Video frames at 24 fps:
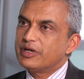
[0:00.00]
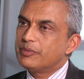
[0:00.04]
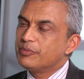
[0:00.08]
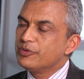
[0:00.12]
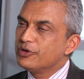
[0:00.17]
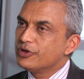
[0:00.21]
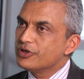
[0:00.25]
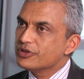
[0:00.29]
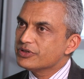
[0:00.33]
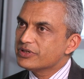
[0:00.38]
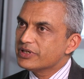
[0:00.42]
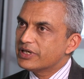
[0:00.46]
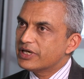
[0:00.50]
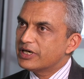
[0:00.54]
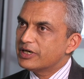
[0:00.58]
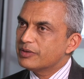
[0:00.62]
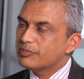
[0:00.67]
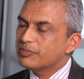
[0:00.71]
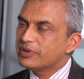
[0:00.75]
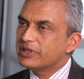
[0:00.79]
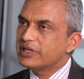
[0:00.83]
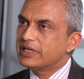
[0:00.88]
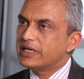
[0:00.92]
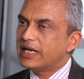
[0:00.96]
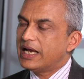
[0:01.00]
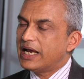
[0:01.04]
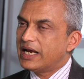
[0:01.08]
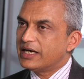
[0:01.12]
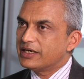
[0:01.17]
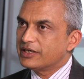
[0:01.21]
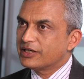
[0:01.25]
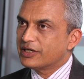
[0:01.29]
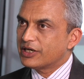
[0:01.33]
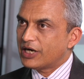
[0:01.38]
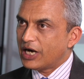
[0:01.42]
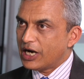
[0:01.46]
immunotherapy
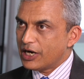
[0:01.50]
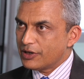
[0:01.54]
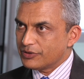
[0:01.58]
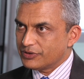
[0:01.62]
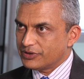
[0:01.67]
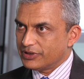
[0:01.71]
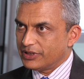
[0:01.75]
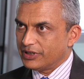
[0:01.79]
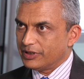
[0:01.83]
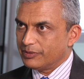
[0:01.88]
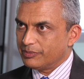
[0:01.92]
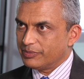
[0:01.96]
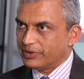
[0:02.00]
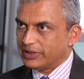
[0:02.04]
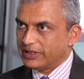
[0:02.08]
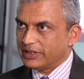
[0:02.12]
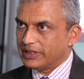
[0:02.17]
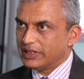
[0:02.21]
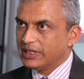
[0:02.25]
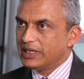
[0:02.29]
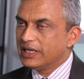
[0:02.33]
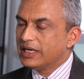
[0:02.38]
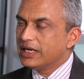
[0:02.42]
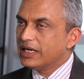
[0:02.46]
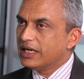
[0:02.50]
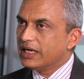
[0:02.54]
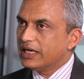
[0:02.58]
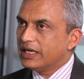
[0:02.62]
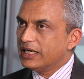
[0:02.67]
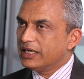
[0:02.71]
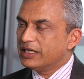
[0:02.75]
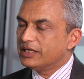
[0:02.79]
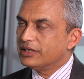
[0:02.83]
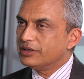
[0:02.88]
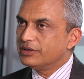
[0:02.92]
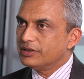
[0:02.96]
and cryotherapy
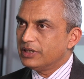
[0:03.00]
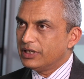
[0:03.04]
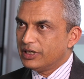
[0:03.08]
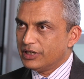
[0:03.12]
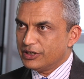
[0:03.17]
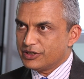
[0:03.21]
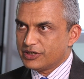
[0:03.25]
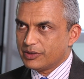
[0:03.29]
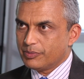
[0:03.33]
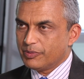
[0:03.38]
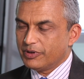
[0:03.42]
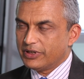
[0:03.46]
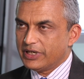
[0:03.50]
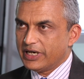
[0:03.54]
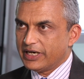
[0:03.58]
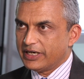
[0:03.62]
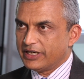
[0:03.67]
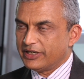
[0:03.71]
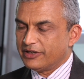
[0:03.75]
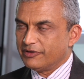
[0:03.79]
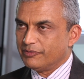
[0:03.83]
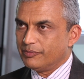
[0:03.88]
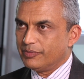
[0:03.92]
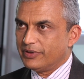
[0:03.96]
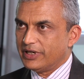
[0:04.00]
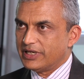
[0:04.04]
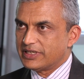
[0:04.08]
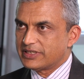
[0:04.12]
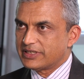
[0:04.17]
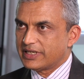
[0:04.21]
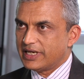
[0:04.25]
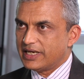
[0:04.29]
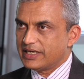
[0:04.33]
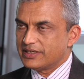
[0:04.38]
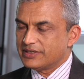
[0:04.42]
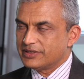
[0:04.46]
in uh, triple-negative breast
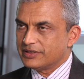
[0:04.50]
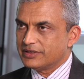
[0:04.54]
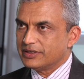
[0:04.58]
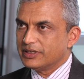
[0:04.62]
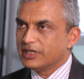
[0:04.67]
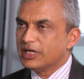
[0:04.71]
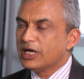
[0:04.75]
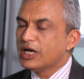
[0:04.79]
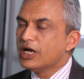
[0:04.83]
cancer.